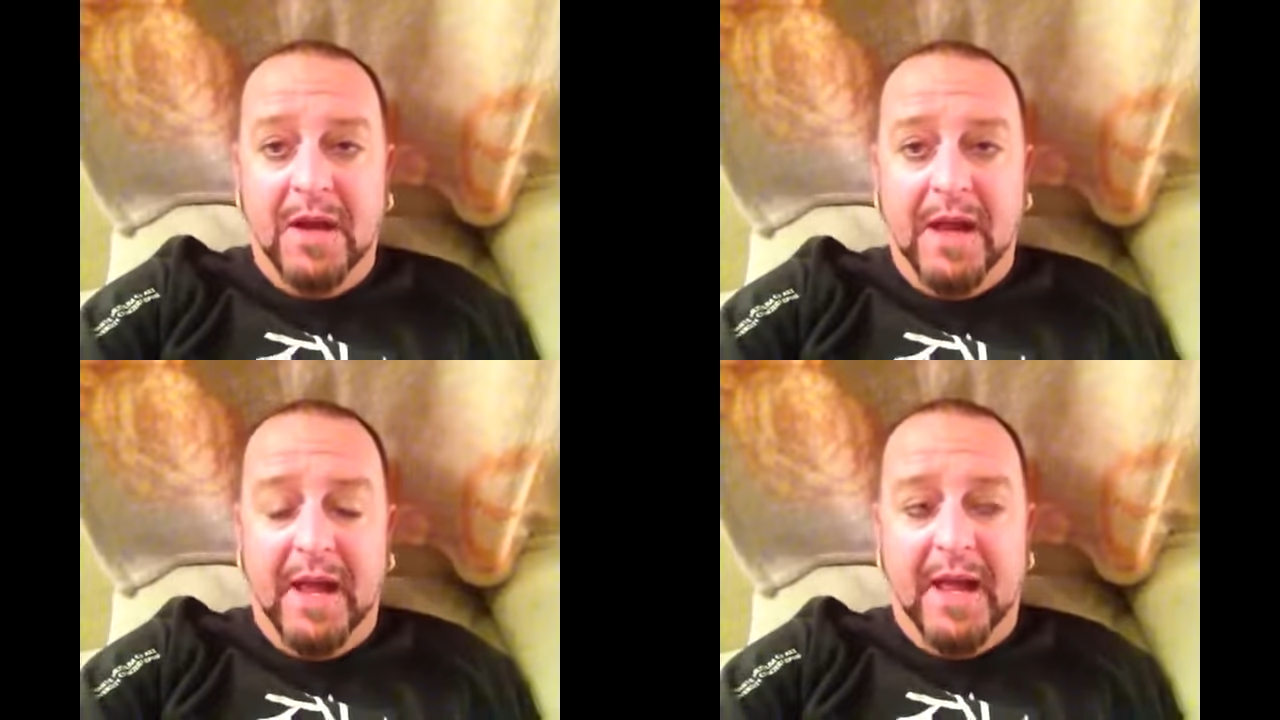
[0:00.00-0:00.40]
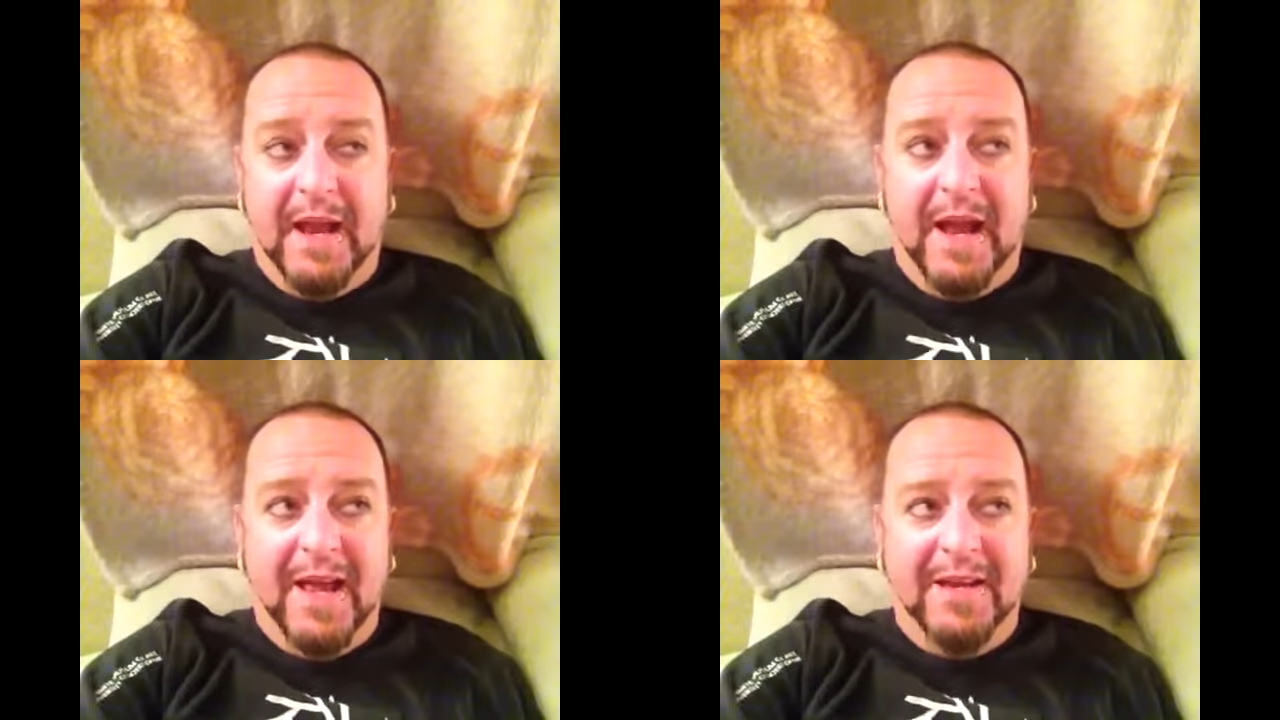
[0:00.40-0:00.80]
and
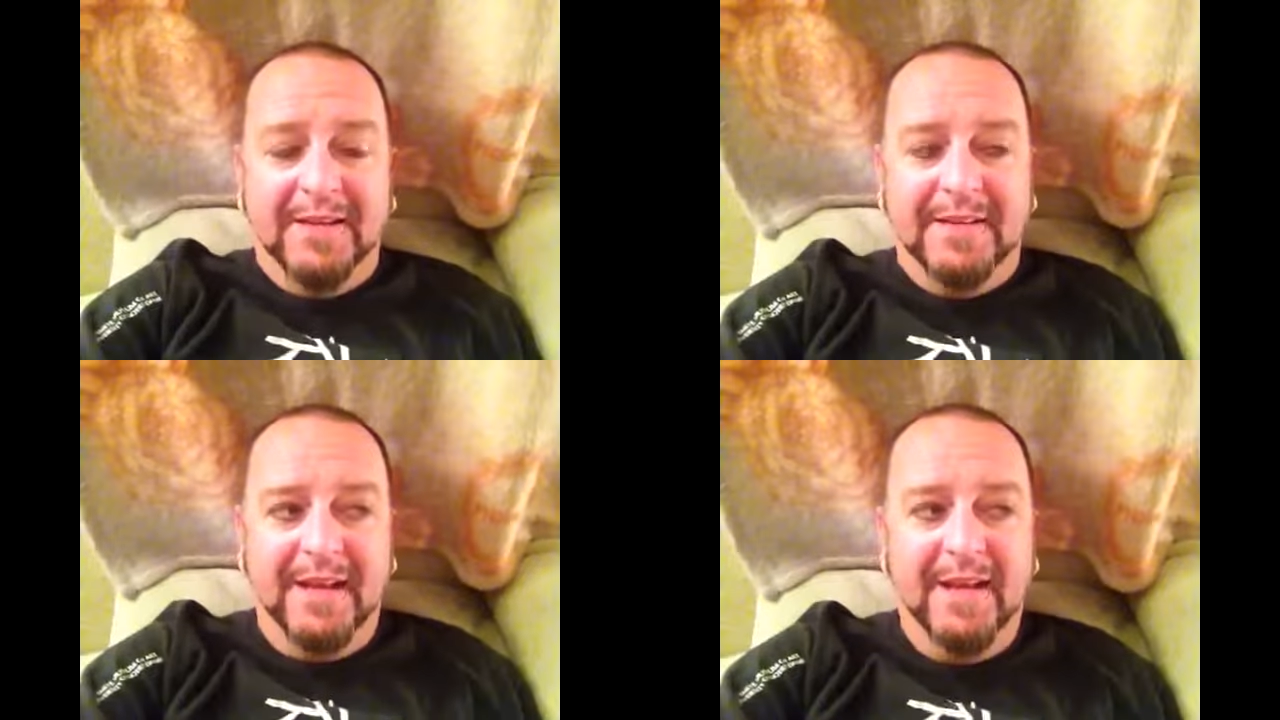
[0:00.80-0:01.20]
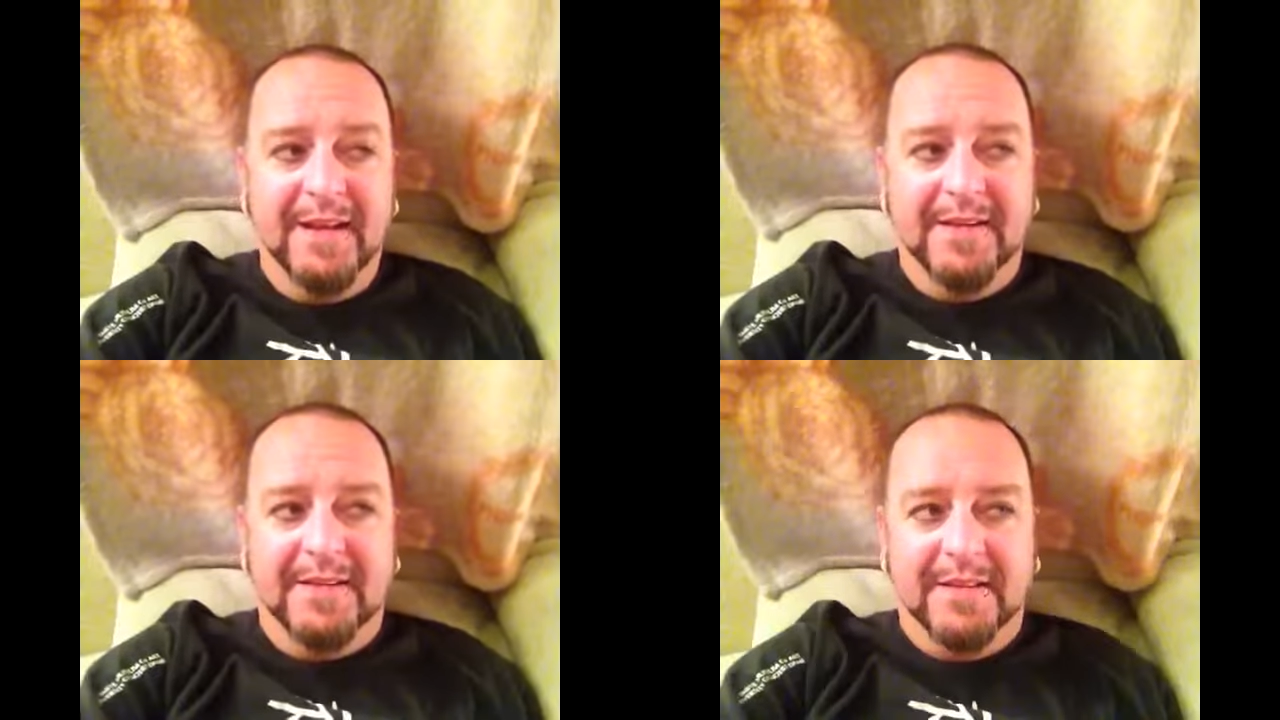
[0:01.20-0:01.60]
I'd
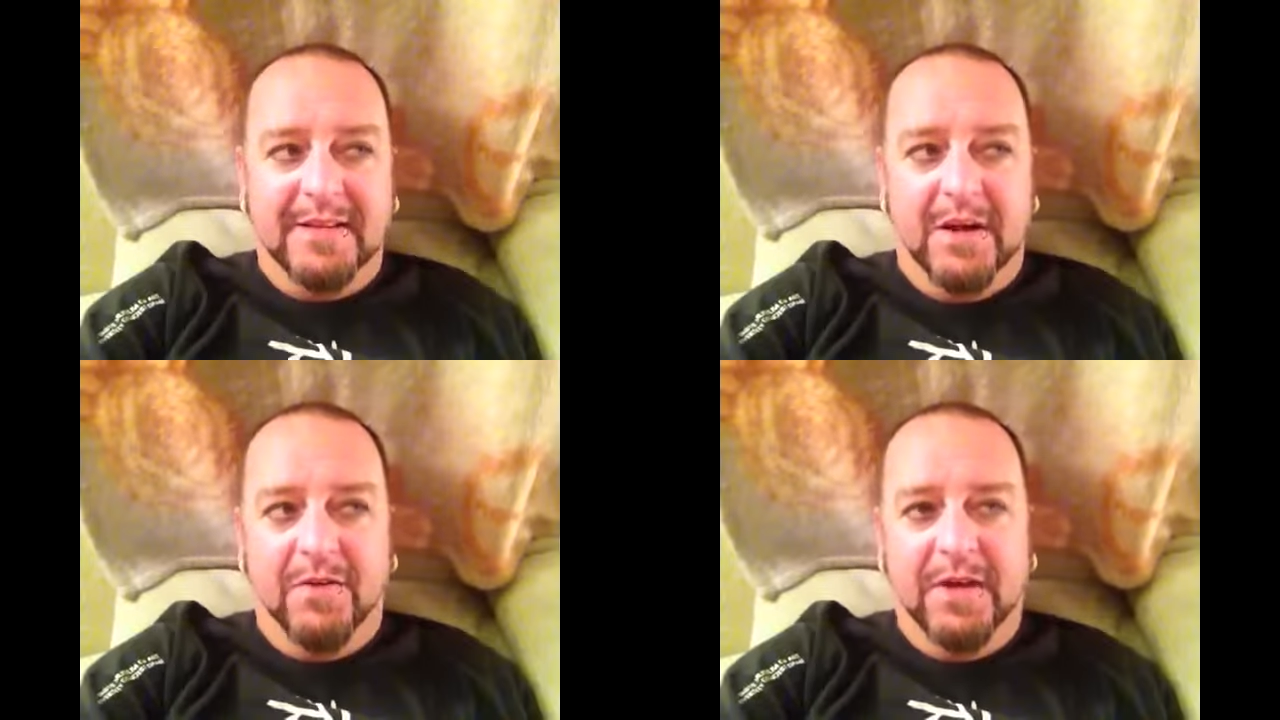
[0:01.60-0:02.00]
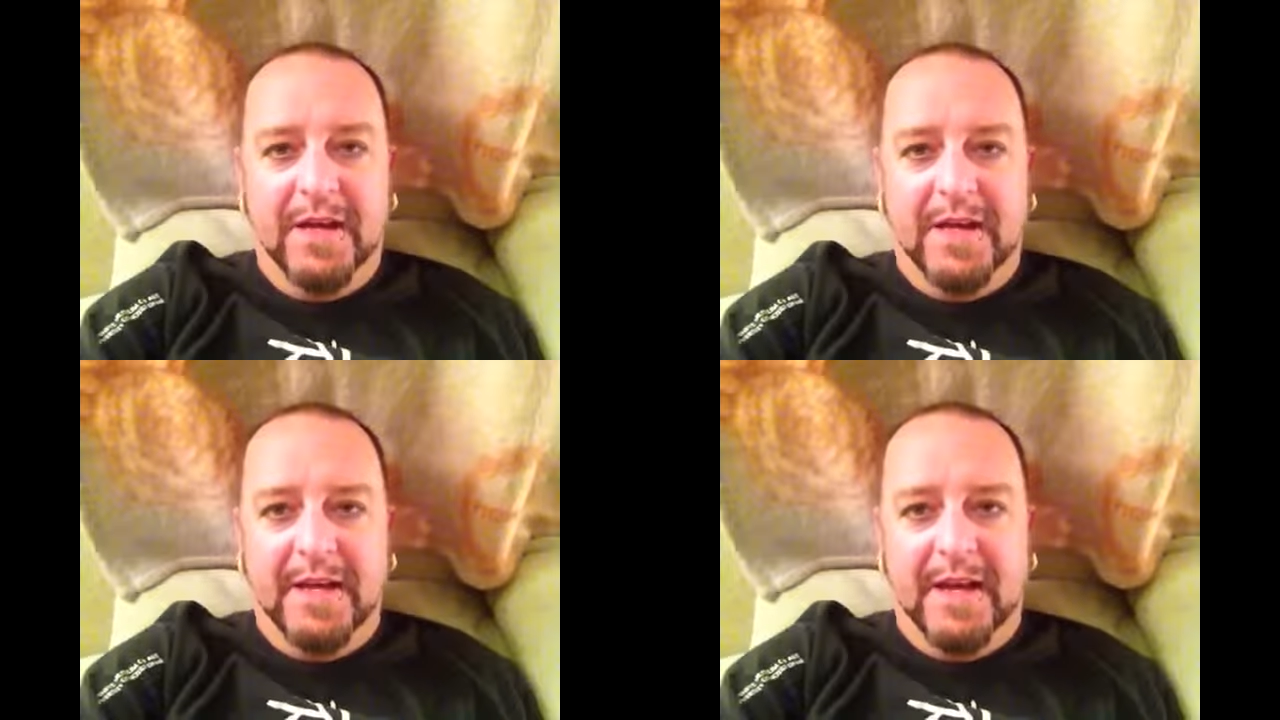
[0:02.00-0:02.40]
intended to go
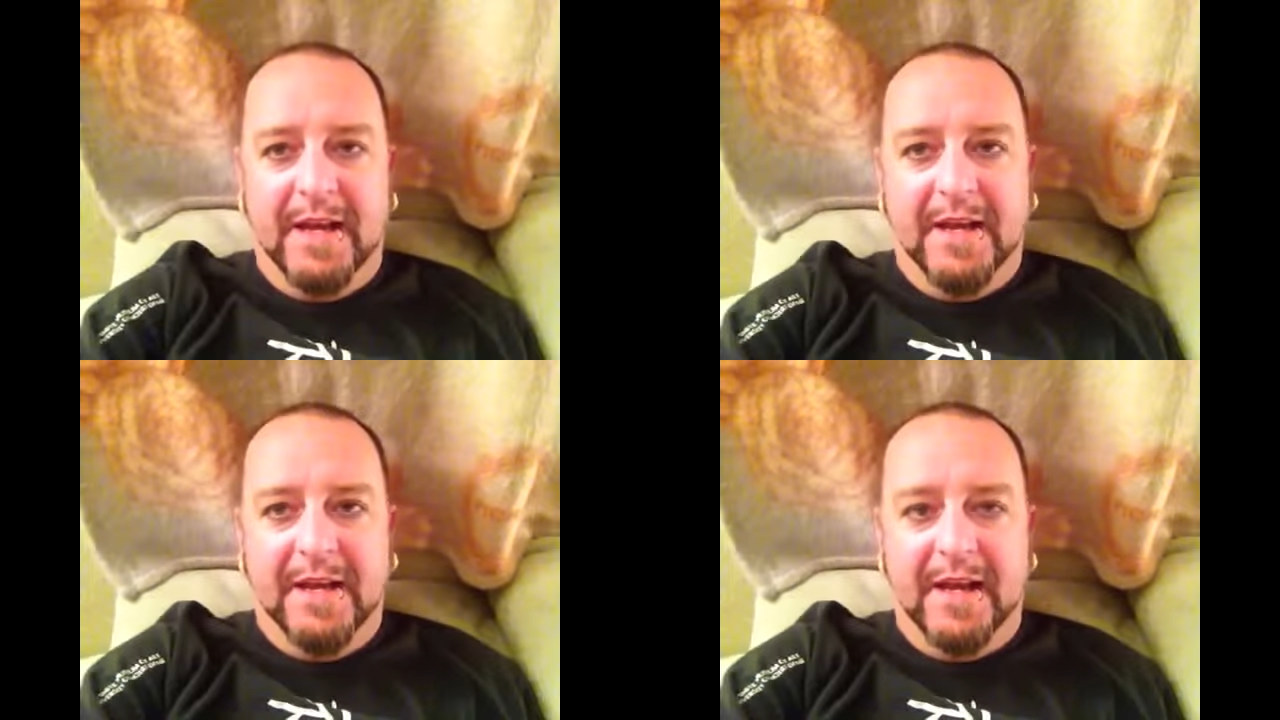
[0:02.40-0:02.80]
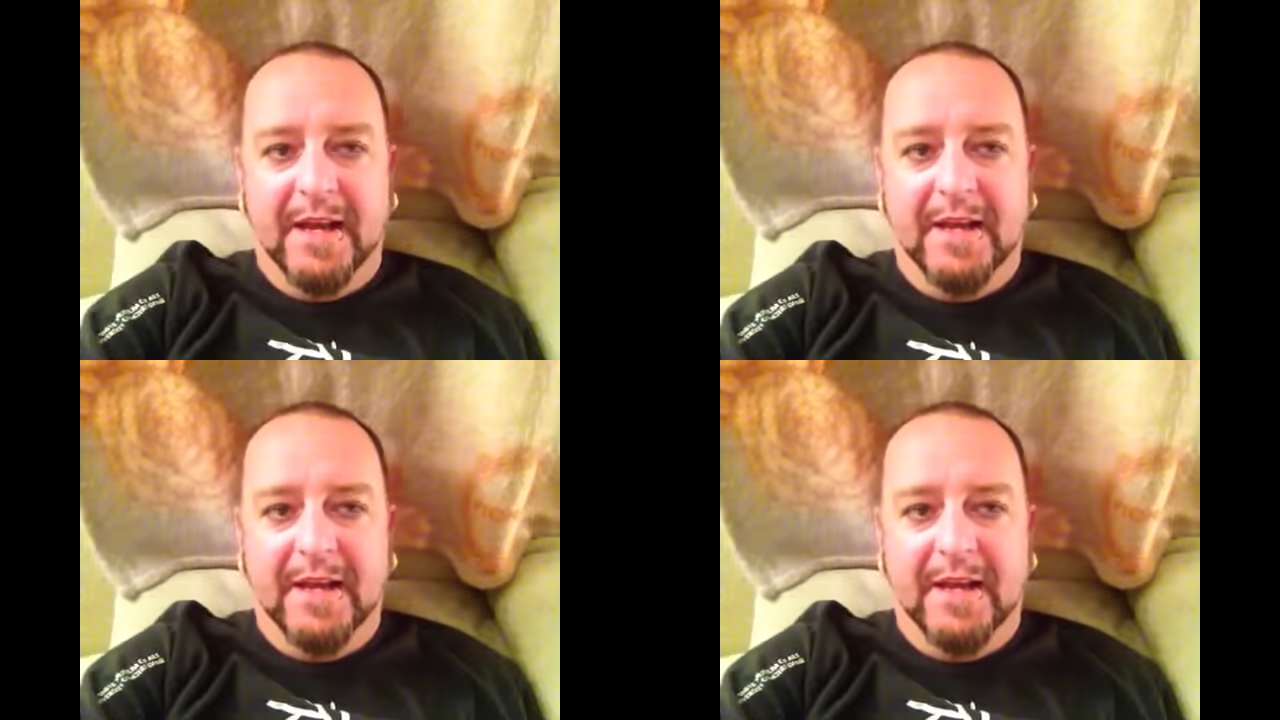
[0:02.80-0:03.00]
in and